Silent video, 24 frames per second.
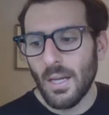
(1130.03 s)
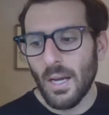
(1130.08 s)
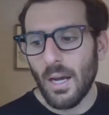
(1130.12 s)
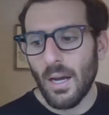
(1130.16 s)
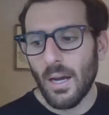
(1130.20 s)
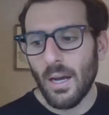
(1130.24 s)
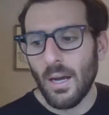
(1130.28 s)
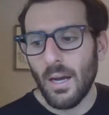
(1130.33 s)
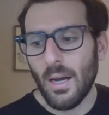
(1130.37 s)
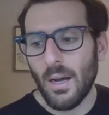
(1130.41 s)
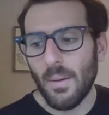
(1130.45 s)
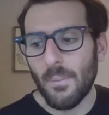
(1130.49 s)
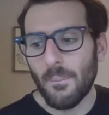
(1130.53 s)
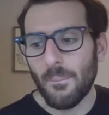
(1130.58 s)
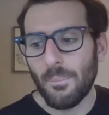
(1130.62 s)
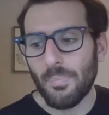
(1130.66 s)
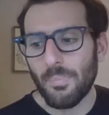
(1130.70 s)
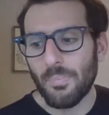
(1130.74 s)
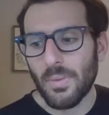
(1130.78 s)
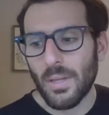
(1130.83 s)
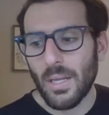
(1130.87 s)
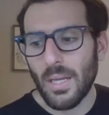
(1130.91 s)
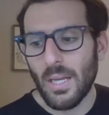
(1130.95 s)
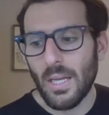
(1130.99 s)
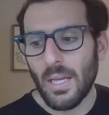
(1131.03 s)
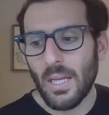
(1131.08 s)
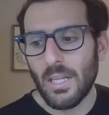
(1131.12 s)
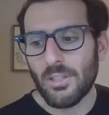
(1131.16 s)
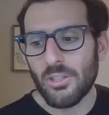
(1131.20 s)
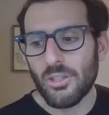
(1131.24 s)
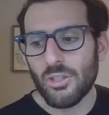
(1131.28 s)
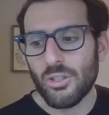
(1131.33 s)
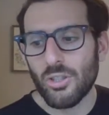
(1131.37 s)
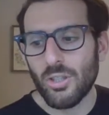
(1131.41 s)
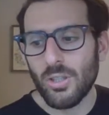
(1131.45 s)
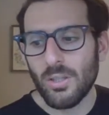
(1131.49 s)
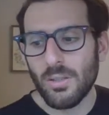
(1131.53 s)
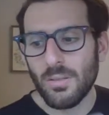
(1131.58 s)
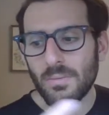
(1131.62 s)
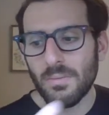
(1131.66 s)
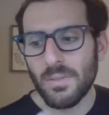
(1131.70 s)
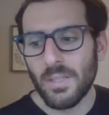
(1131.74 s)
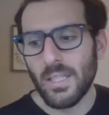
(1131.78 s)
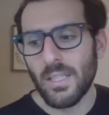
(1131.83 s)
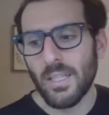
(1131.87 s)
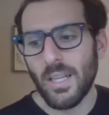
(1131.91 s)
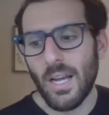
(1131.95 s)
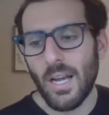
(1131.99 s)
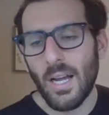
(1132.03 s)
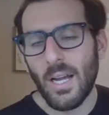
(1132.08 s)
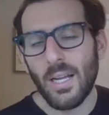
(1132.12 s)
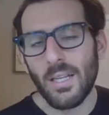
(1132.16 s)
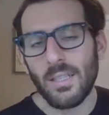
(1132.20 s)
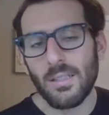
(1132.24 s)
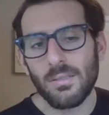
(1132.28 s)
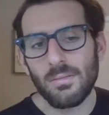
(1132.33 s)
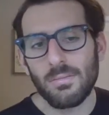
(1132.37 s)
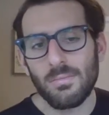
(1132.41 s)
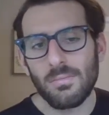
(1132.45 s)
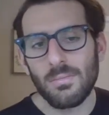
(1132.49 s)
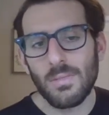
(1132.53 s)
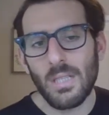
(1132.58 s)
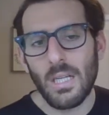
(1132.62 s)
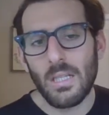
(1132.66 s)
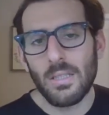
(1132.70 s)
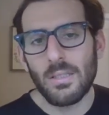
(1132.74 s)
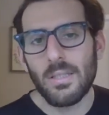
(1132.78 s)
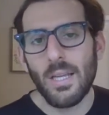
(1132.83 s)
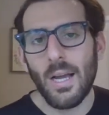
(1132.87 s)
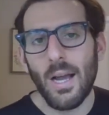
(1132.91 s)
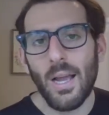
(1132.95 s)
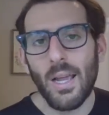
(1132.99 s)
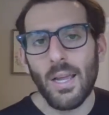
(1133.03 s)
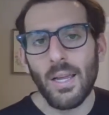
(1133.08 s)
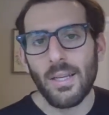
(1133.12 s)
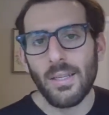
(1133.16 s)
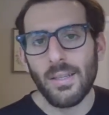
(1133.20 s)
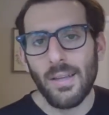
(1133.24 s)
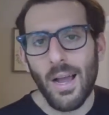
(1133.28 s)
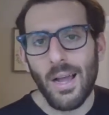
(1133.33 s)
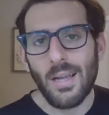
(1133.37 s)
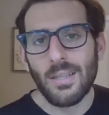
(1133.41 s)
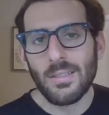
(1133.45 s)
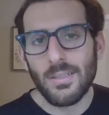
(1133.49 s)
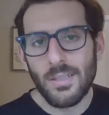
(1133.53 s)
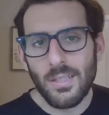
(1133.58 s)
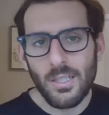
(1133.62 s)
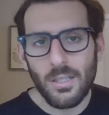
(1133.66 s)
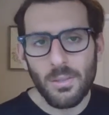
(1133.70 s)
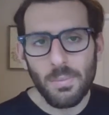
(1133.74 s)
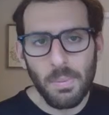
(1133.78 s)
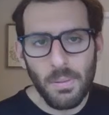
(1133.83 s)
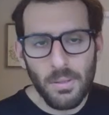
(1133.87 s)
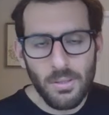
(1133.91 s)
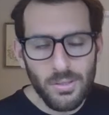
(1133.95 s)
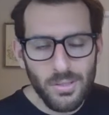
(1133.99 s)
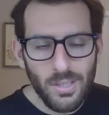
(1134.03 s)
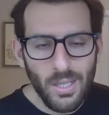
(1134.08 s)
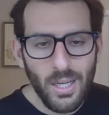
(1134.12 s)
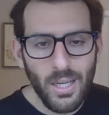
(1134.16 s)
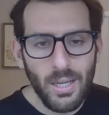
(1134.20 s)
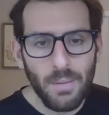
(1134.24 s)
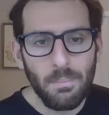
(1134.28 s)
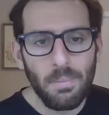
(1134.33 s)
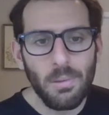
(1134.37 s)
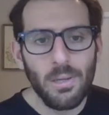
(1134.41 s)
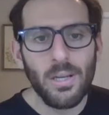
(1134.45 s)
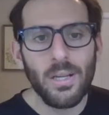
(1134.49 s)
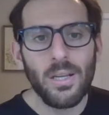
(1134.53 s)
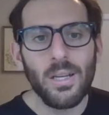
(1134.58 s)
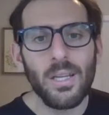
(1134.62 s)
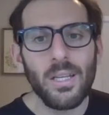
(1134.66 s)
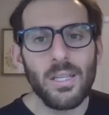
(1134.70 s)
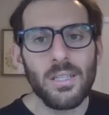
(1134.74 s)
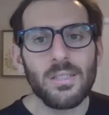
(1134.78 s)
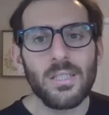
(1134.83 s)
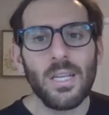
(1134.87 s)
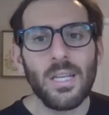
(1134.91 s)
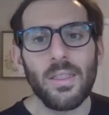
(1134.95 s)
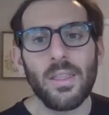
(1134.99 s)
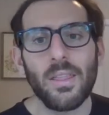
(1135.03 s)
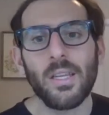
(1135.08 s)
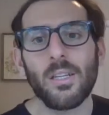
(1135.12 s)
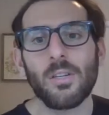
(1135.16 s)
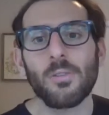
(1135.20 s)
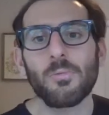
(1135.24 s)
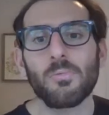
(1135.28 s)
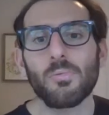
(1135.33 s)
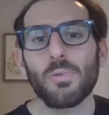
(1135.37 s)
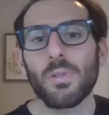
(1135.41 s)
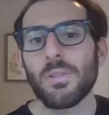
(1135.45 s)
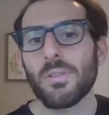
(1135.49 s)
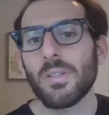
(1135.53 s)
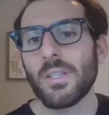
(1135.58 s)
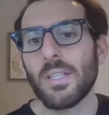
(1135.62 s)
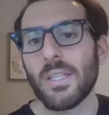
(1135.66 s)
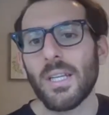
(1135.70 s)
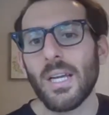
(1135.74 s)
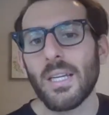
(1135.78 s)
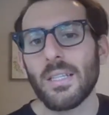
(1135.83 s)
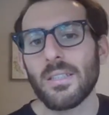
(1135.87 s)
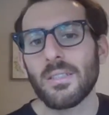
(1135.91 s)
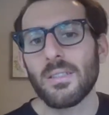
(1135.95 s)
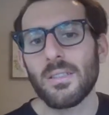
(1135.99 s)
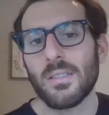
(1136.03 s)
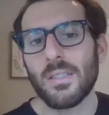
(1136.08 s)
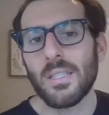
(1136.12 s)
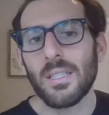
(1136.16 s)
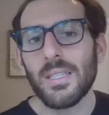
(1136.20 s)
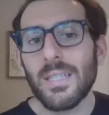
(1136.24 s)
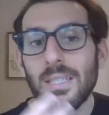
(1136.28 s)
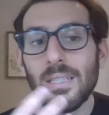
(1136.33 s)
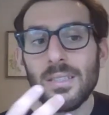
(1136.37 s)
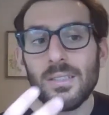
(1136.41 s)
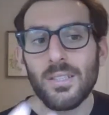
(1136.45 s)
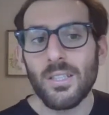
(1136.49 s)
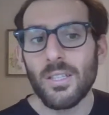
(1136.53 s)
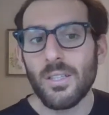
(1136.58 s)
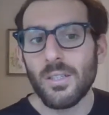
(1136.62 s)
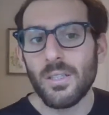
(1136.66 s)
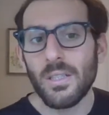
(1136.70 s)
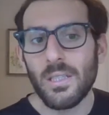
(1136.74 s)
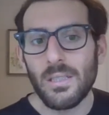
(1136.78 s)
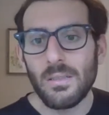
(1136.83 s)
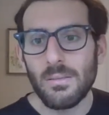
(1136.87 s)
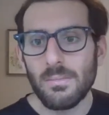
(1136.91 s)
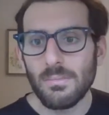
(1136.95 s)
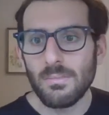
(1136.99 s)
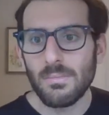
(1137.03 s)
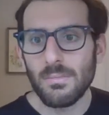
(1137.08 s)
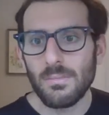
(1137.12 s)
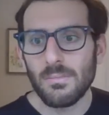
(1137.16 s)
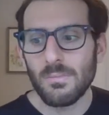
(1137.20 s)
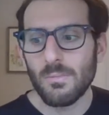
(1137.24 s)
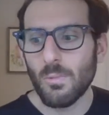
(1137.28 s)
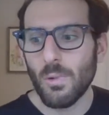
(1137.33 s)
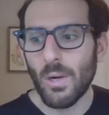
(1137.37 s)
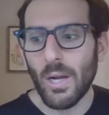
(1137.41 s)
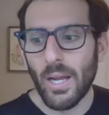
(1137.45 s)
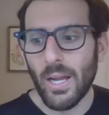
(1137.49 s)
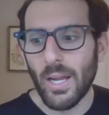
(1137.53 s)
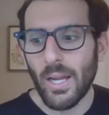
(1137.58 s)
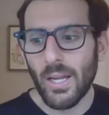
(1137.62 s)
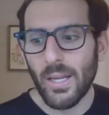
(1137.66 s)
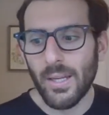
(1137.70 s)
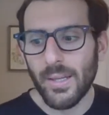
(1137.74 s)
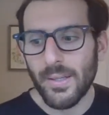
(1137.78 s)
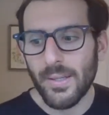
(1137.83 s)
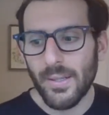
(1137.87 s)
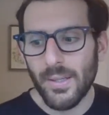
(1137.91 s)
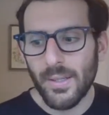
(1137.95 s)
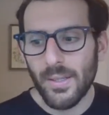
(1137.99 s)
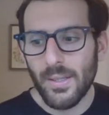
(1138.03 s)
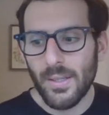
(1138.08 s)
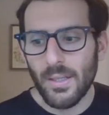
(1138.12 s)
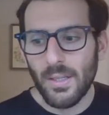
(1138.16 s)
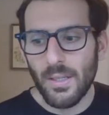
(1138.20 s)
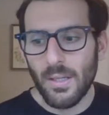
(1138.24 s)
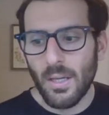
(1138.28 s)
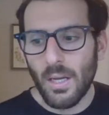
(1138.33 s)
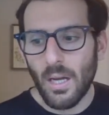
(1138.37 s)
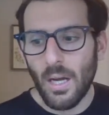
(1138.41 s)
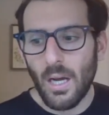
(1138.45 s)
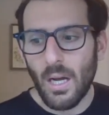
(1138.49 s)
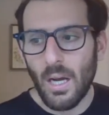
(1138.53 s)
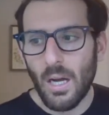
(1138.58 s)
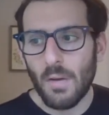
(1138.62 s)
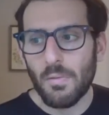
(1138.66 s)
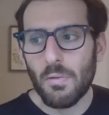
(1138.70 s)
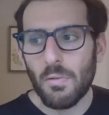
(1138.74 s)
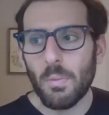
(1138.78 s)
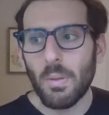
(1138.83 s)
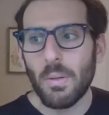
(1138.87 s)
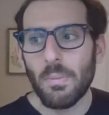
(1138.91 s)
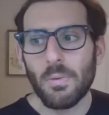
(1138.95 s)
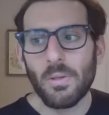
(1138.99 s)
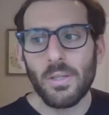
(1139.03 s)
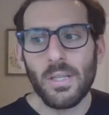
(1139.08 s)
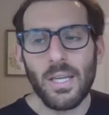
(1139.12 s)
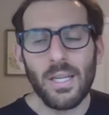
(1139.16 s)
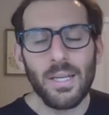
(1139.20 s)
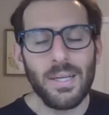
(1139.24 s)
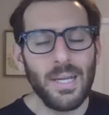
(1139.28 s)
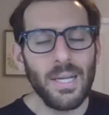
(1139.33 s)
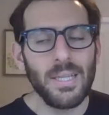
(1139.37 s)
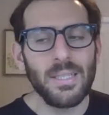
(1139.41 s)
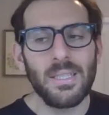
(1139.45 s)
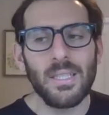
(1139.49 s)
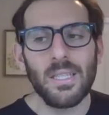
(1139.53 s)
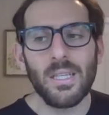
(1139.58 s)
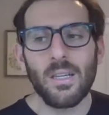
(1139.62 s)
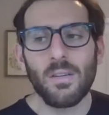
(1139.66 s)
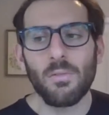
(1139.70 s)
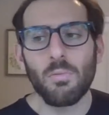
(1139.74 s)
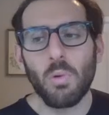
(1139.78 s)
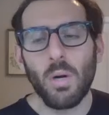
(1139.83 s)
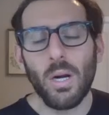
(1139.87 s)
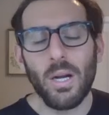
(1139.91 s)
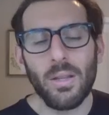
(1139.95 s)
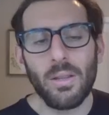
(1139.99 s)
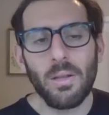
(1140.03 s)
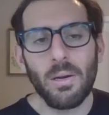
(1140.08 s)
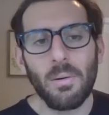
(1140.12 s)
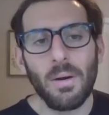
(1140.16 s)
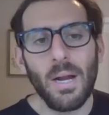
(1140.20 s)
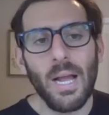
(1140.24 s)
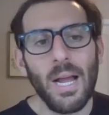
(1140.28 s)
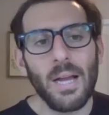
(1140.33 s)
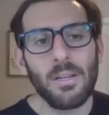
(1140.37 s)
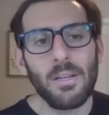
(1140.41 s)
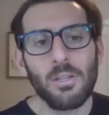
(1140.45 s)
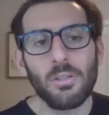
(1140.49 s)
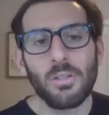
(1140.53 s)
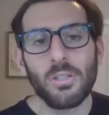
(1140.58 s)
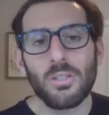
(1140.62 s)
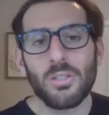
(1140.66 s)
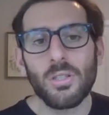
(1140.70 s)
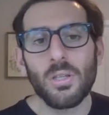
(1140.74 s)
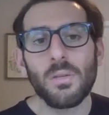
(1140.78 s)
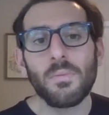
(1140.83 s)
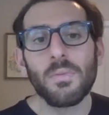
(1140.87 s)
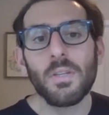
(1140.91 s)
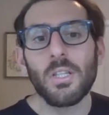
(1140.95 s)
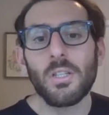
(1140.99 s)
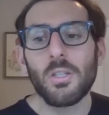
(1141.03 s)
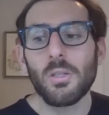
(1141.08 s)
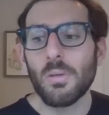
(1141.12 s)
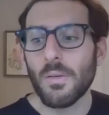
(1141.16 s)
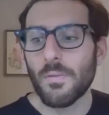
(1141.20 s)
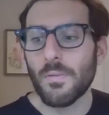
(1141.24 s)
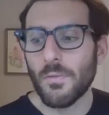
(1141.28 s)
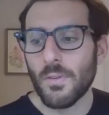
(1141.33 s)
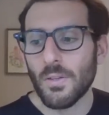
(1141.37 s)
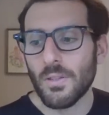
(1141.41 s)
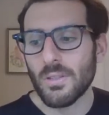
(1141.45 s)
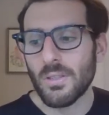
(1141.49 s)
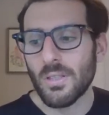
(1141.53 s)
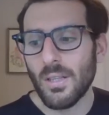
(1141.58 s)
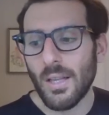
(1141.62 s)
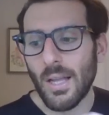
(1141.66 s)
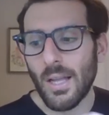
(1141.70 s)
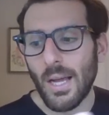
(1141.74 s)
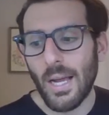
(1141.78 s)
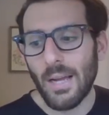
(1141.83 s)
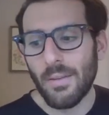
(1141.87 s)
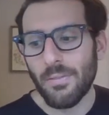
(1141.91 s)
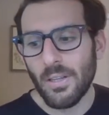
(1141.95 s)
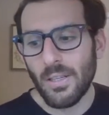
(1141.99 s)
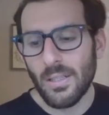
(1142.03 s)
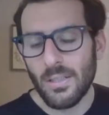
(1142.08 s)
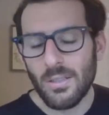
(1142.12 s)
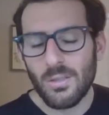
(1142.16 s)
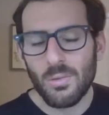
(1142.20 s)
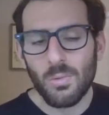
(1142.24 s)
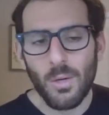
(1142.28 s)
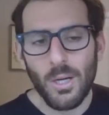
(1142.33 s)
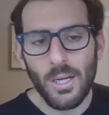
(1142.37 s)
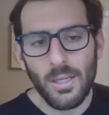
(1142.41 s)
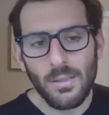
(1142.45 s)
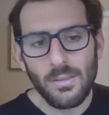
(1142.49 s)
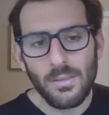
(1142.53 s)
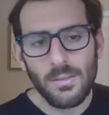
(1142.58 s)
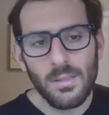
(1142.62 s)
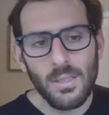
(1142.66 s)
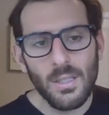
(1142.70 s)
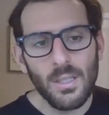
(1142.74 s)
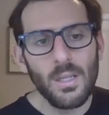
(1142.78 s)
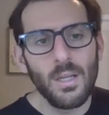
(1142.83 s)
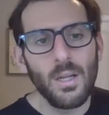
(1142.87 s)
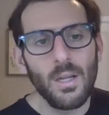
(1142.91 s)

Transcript: Um, it's certainly not diagnostic per se, but it is, I think, a really nice, easy way uh, for people to get an idea of where they're at. You could certainly do it for saliva as well.